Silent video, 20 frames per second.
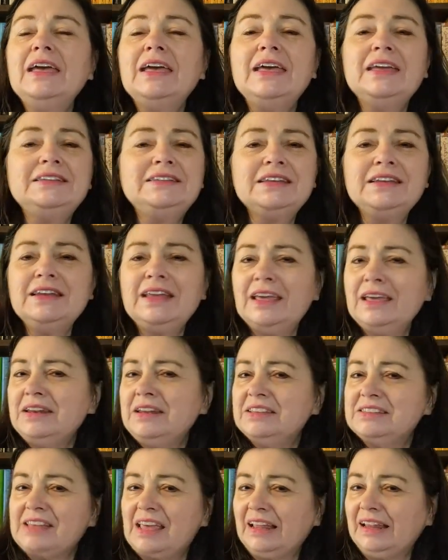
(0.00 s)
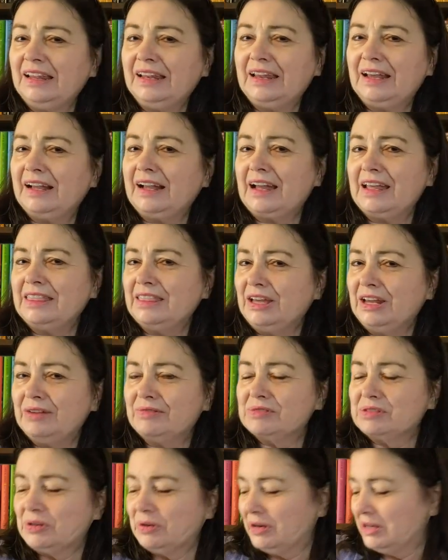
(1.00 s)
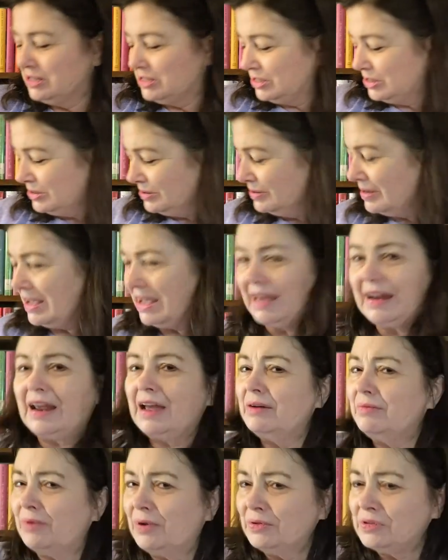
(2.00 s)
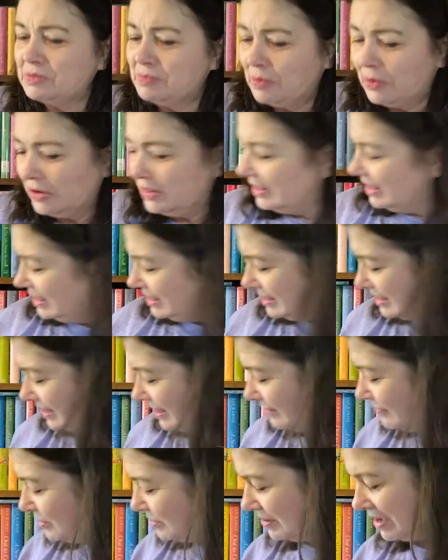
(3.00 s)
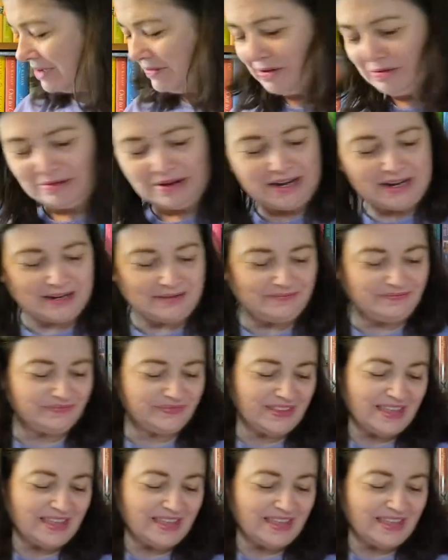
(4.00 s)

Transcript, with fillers: it didn't end exactly like I thought it was going to, and I won't spoil the ending if you haven't read it.